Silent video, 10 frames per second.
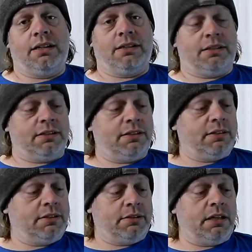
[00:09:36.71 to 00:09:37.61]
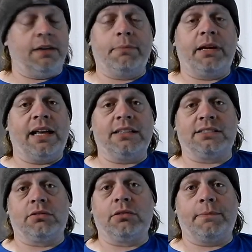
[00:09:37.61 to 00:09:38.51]
Uh, everybody has
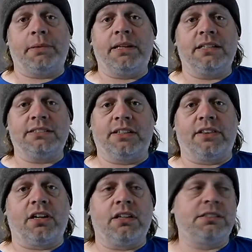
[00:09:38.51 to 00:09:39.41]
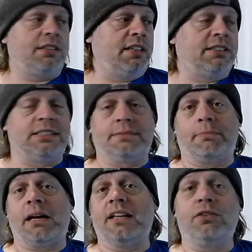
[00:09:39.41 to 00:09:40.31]
their own opinions and thoughts. This is
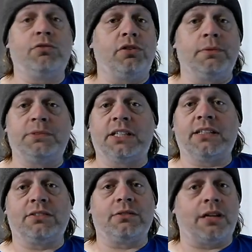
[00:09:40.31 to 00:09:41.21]
my YouTube channel.